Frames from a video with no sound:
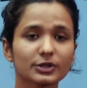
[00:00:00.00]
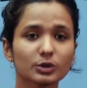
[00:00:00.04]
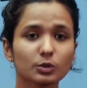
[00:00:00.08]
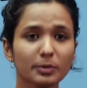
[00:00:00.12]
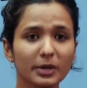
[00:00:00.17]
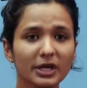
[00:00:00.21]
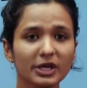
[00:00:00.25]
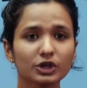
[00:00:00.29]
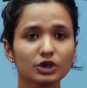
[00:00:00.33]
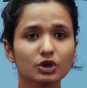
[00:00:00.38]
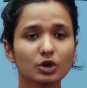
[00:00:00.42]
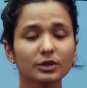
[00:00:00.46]
So
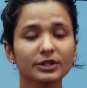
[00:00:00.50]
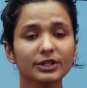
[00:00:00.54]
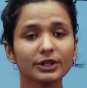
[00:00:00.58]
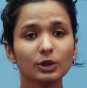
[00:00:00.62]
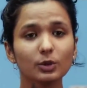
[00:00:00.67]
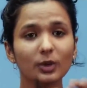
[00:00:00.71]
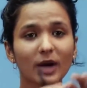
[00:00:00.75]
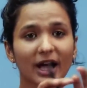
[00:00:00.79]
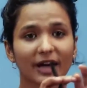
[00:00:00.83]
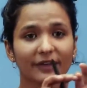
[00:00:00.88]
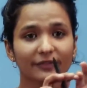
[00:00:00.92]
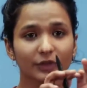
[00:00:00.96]
make sure that
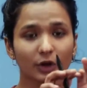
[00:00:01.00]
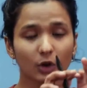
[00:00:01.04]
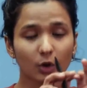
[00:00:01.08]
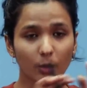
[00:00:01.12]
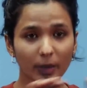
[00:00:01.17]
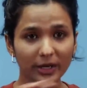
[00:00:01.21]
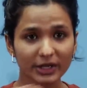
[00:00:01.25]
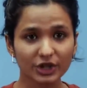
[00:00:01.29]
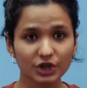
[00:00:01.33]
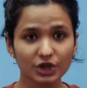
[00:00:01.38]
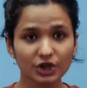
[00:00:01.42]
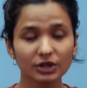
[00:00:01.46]
you have the
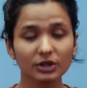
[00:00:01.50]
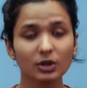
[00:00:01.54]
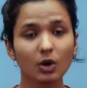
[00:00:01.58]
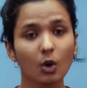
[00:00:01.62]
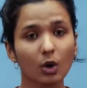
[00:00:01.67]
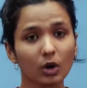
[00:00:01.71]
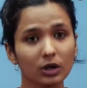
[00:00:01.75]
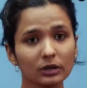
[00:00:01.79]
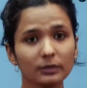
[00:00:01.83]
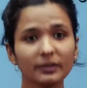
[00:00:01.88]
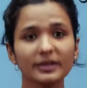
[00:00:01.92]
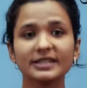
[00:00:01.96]
question
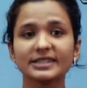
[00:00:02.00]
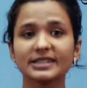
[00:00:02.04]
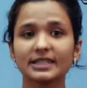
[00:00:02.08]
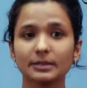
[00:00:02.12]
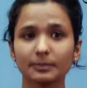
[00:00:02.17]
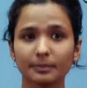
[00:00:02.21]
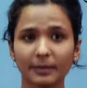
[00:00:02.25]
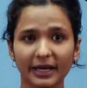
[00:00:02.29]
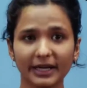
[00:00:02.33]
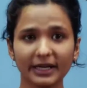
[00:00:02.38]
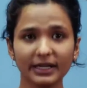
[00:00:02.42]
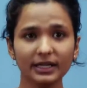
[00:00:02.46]
always
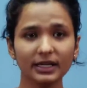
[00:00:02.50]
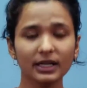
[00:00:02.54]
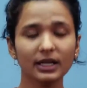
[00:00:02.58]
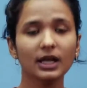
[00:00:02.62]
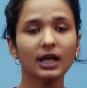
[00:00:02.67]
in mind,